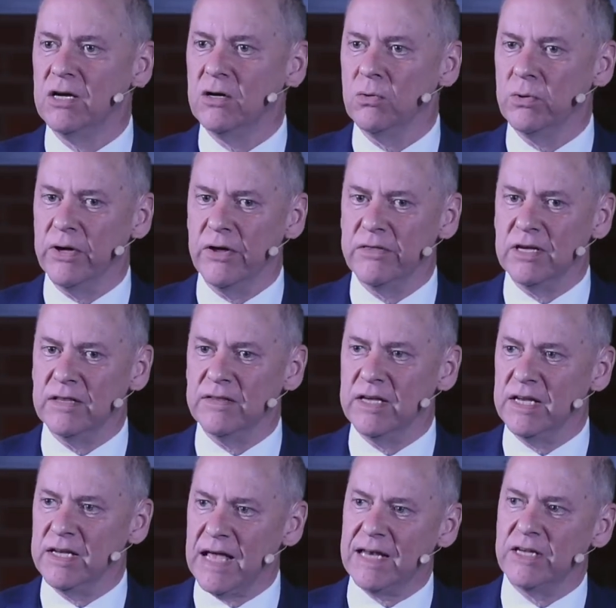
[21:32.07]
Although I think the
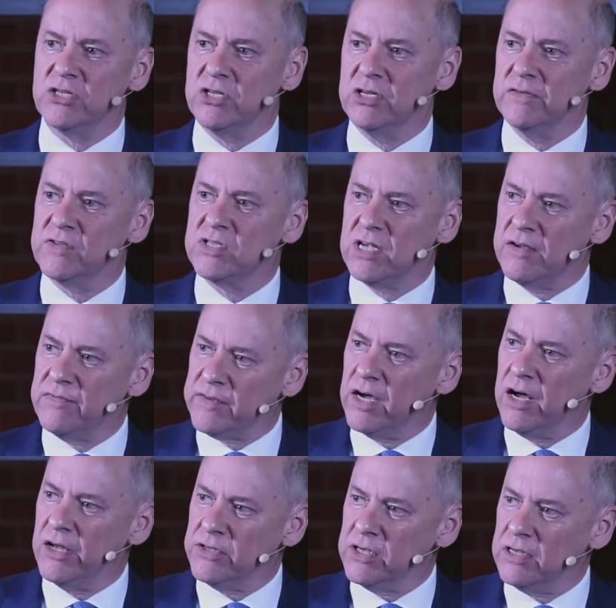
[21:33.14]
analogy of
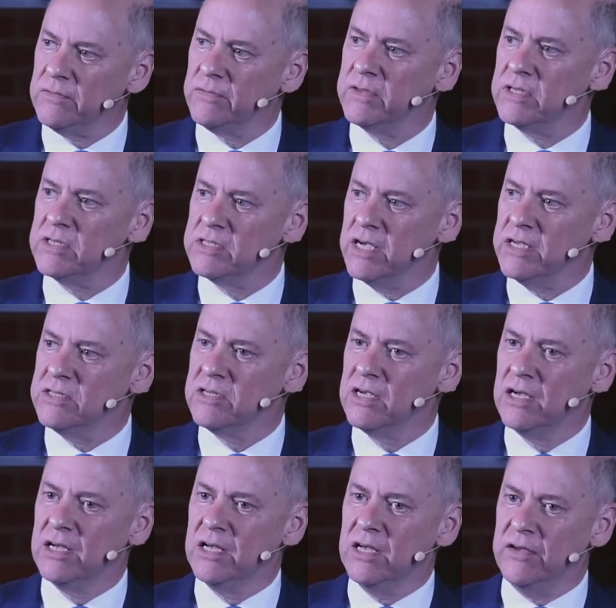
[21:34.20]
safeguarding that says
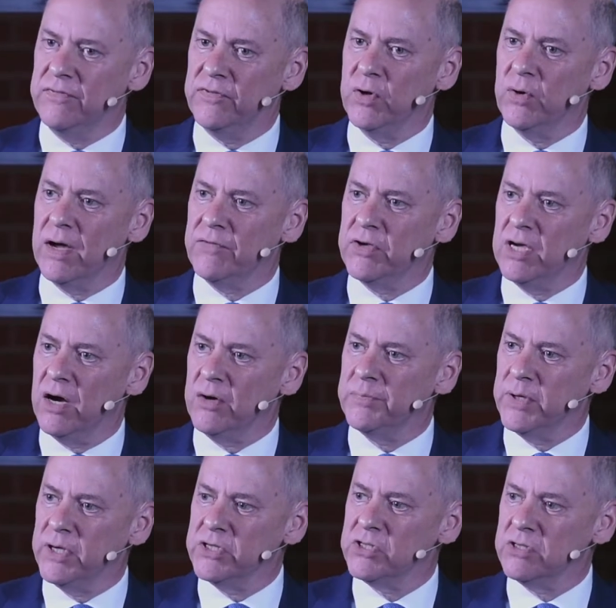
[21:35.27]
if you have a young
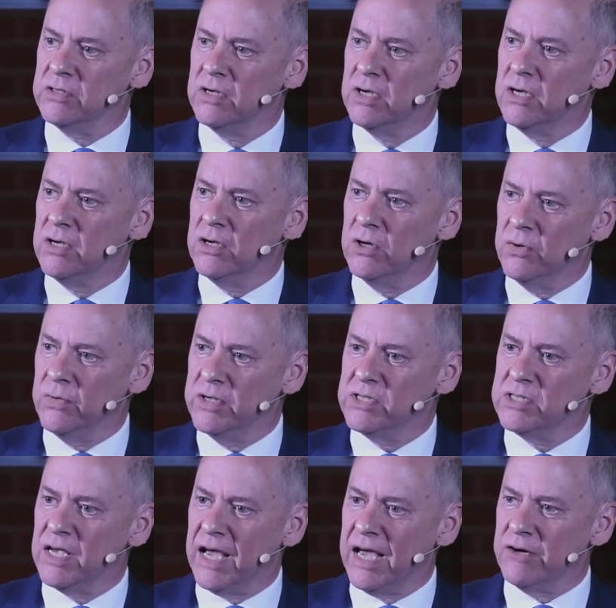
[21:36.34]
person who
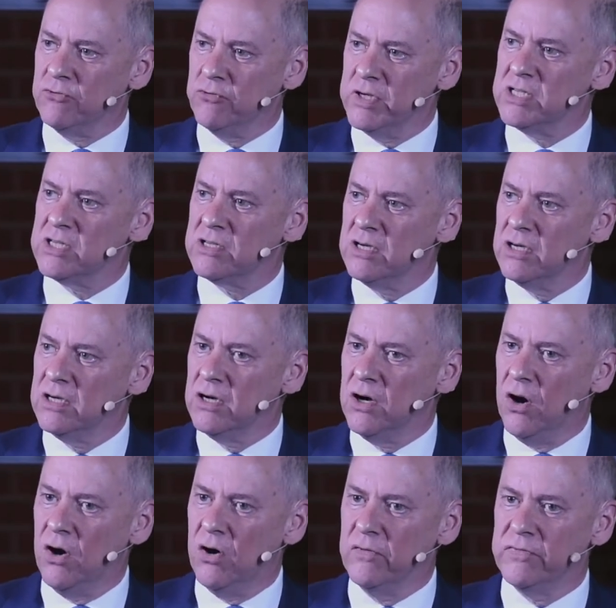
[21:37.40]
is at risk
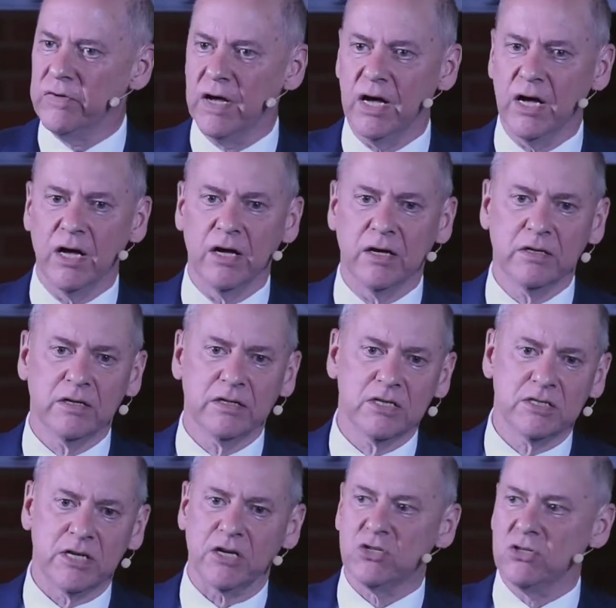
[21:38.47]
of
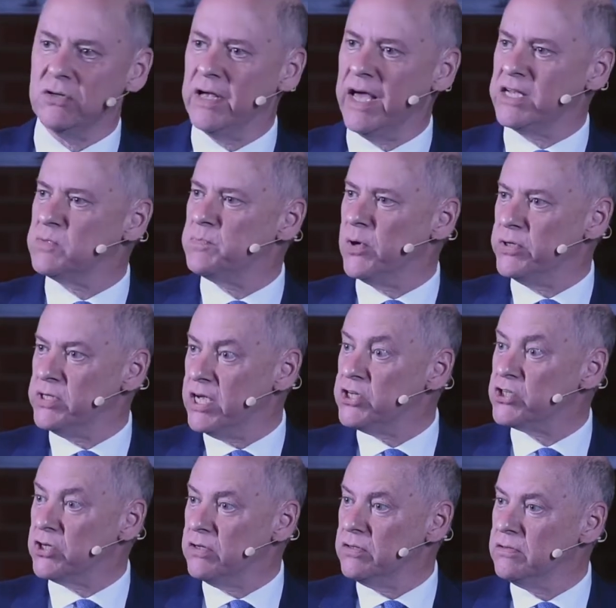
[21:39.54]
sexual
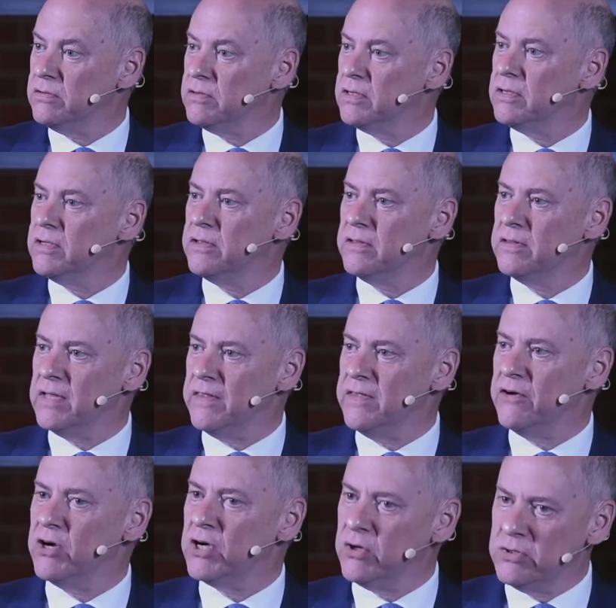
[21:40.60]
exploitation, then
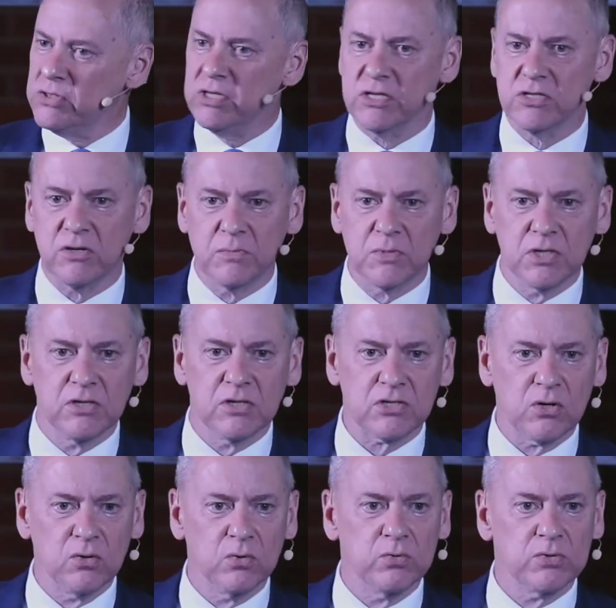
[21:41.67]
there are good systems in the
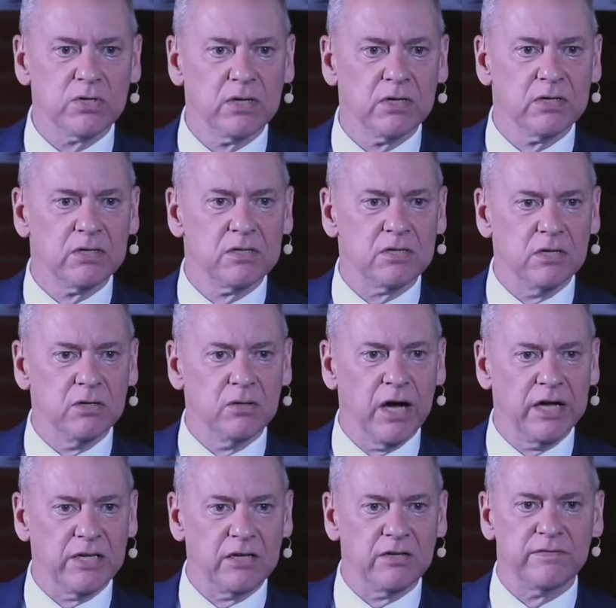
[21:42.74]
schools to
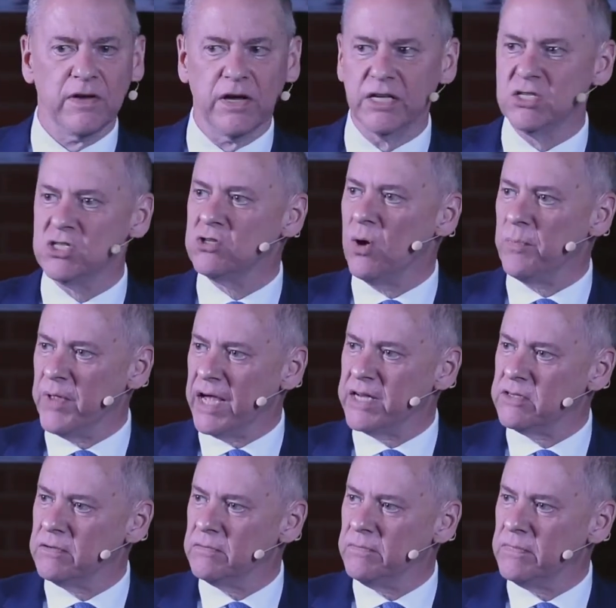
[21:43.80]
identify and stop that.